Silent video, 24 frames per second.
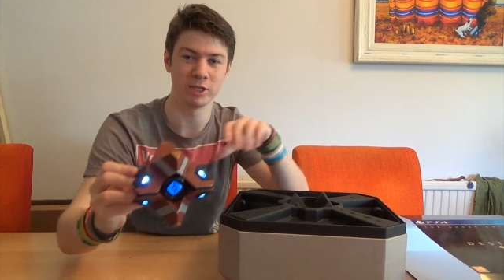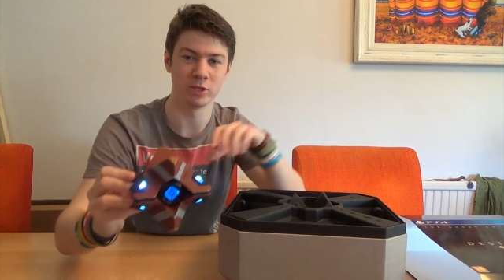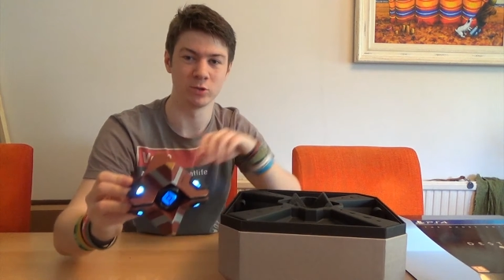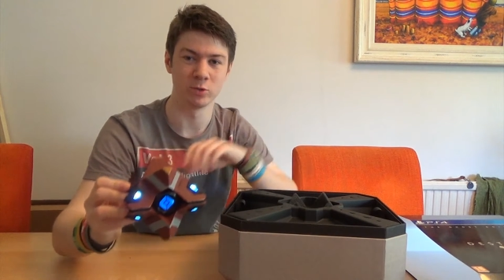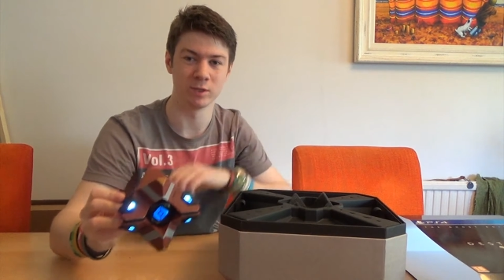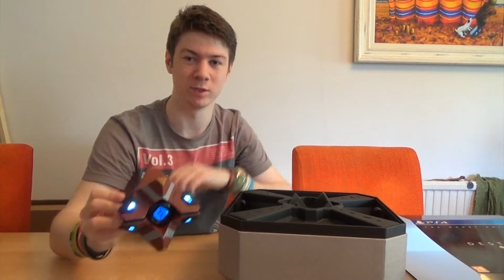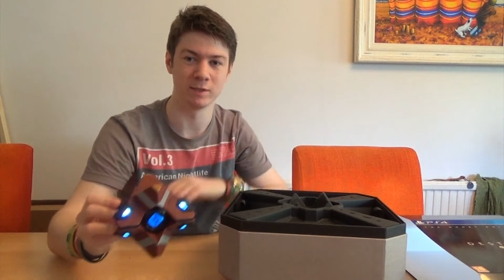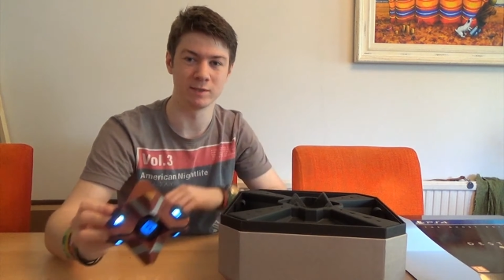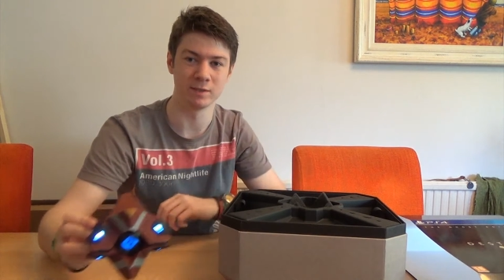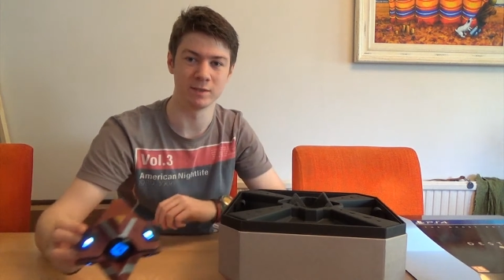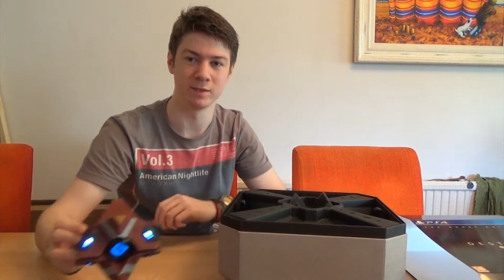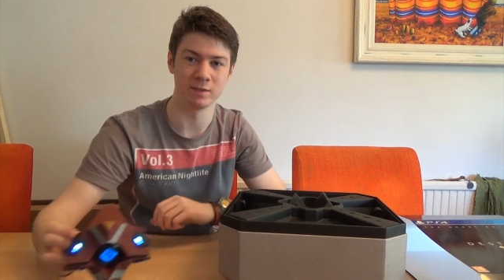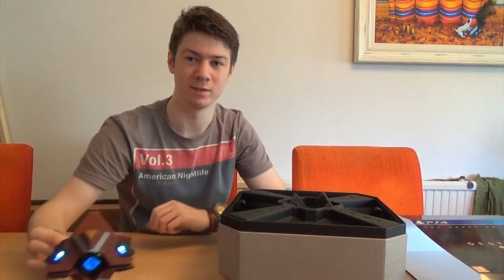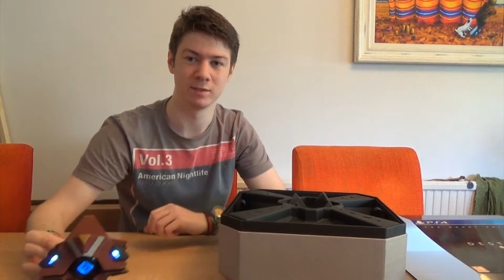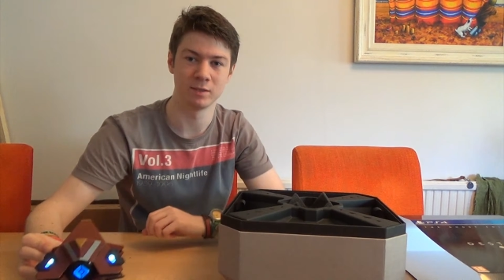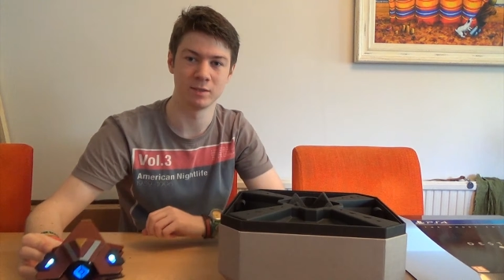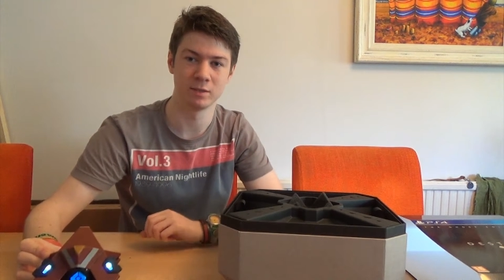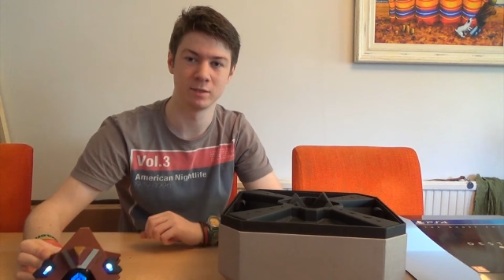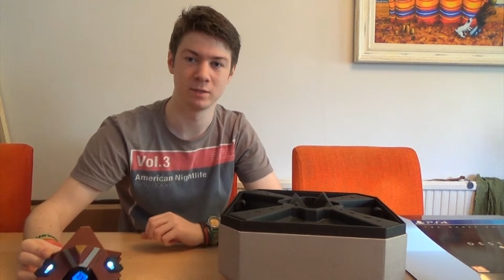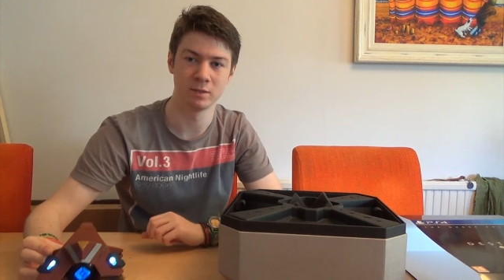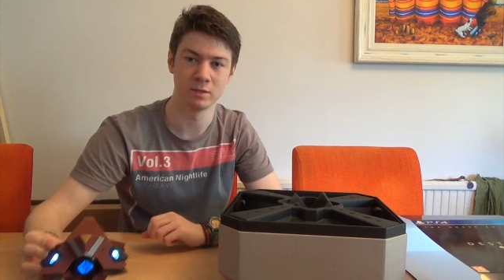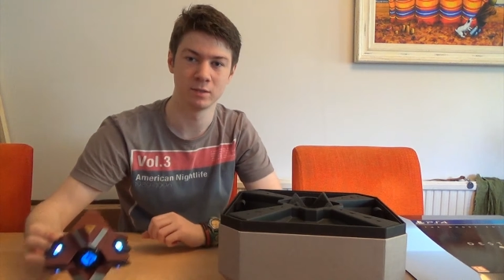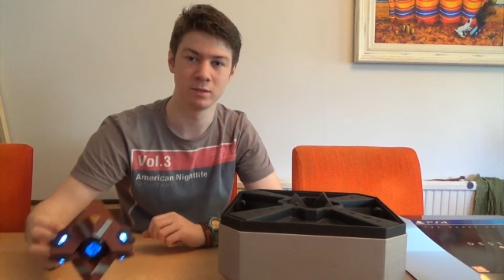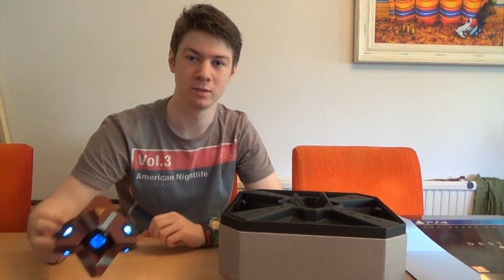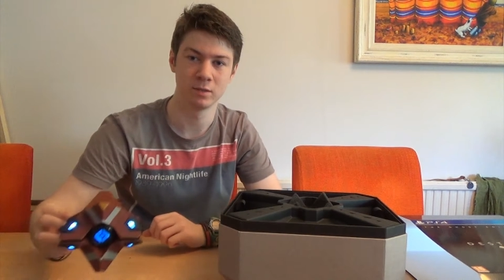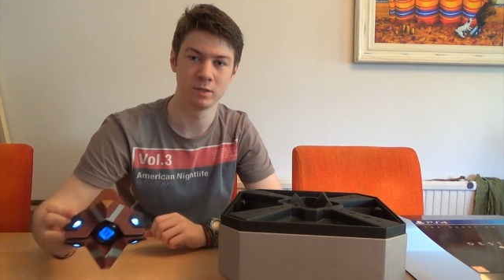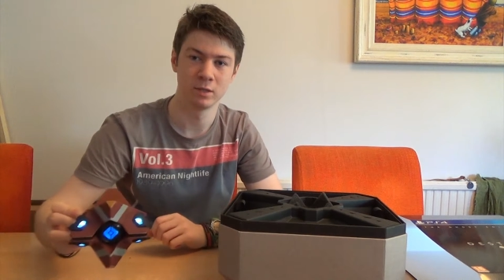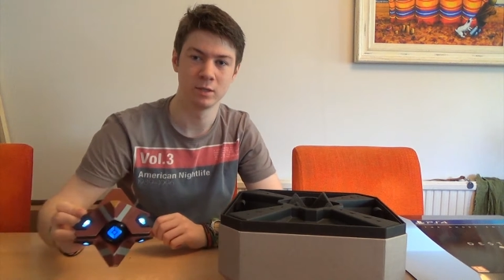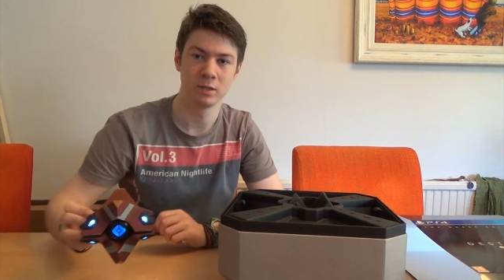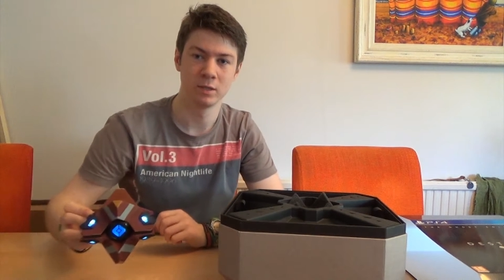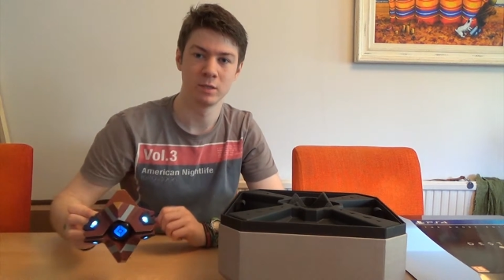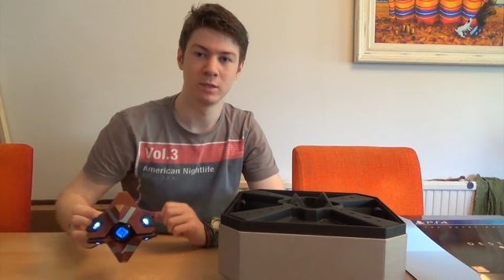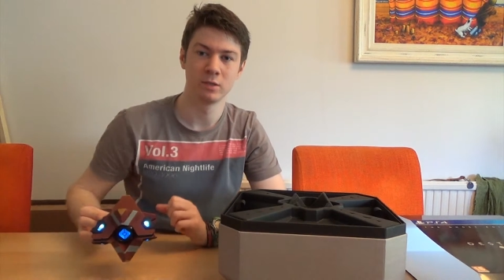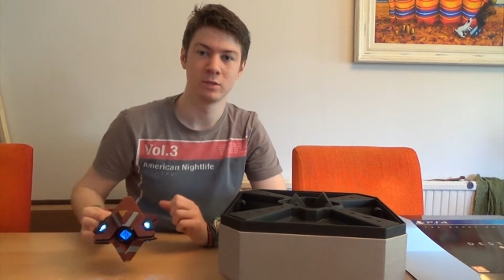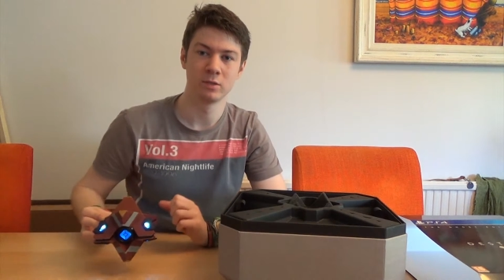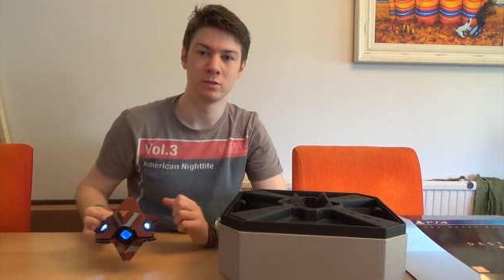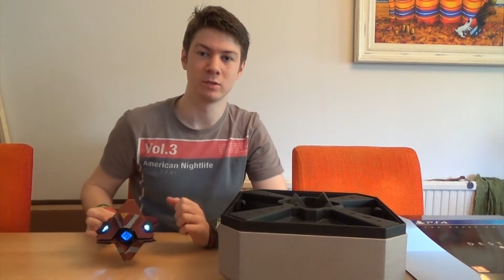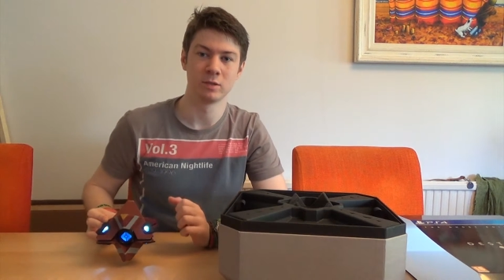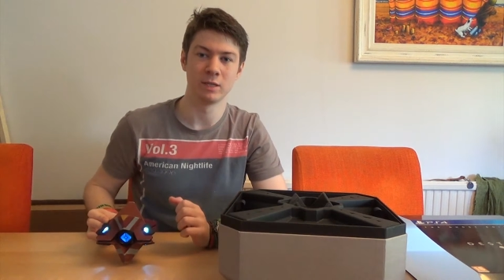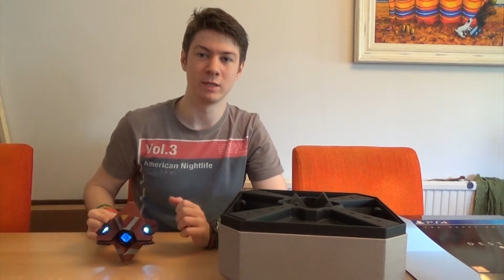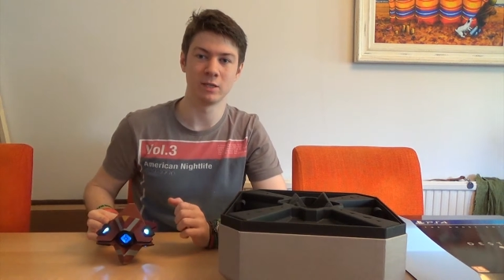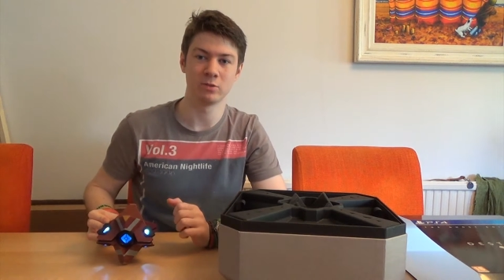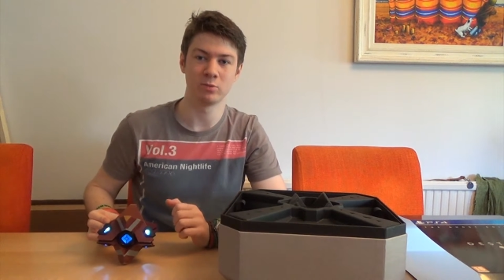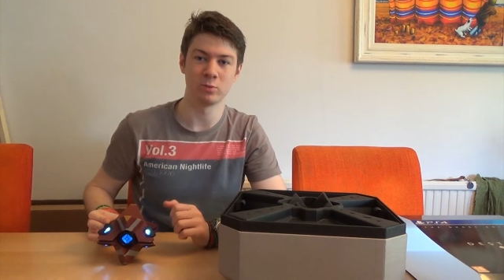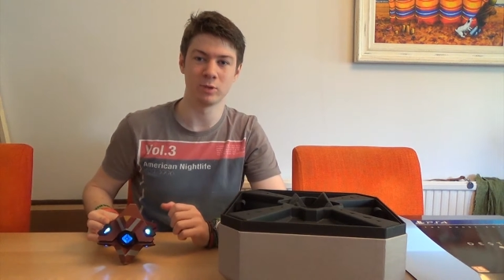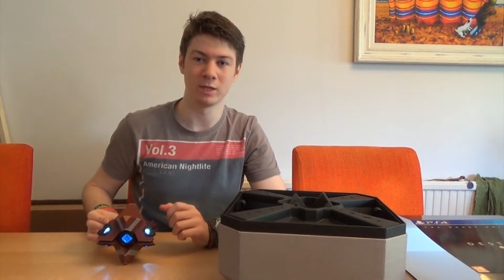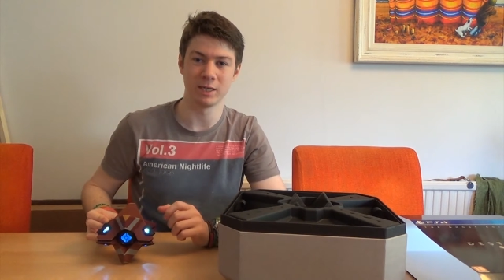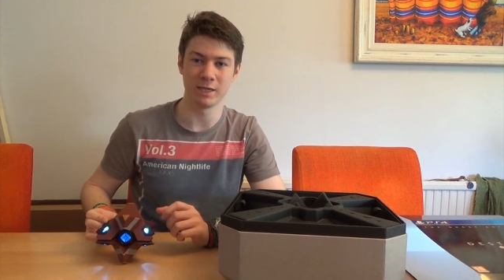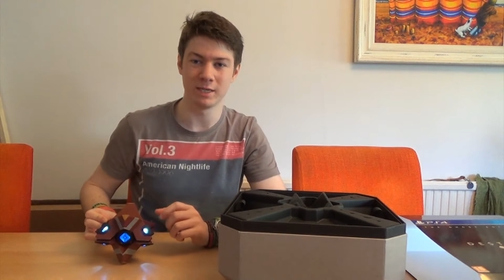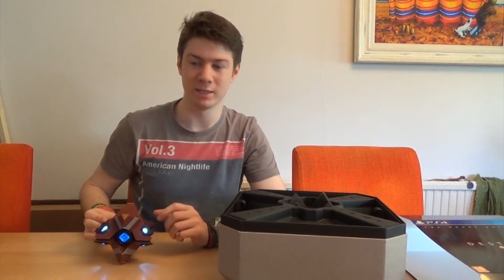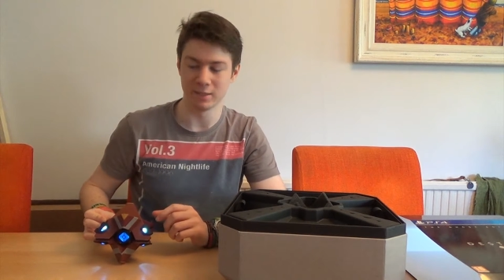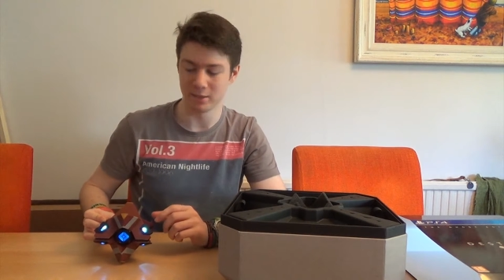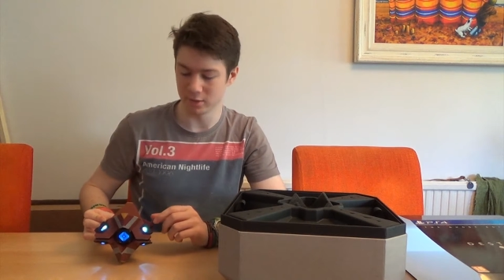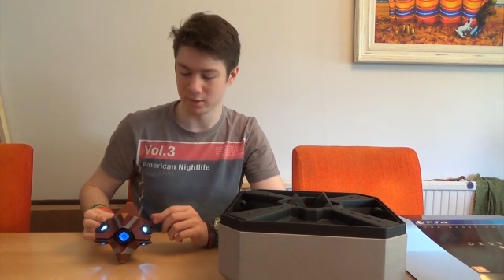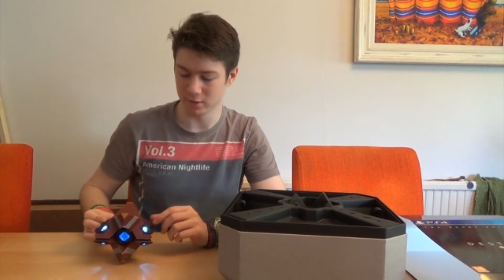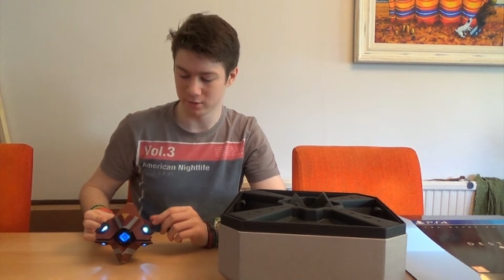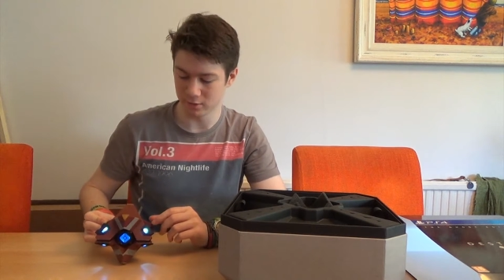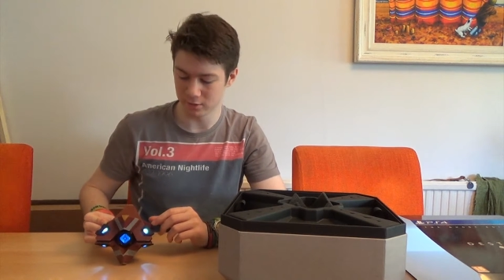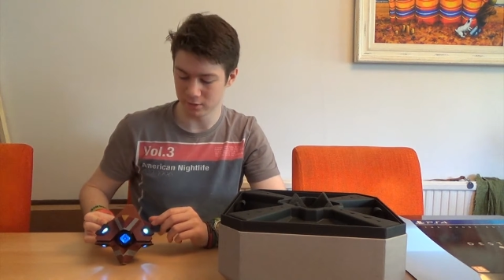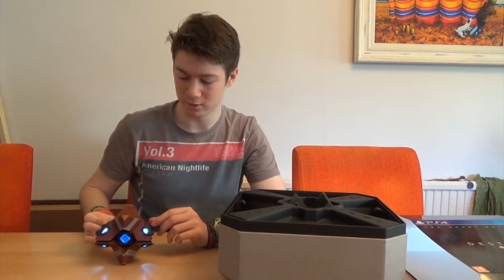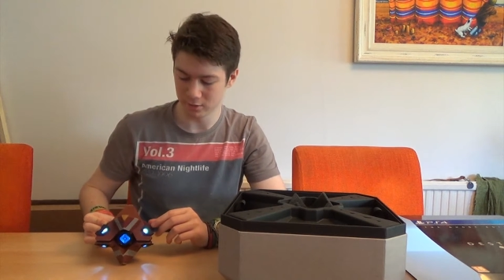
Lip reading: noises. That's what he does.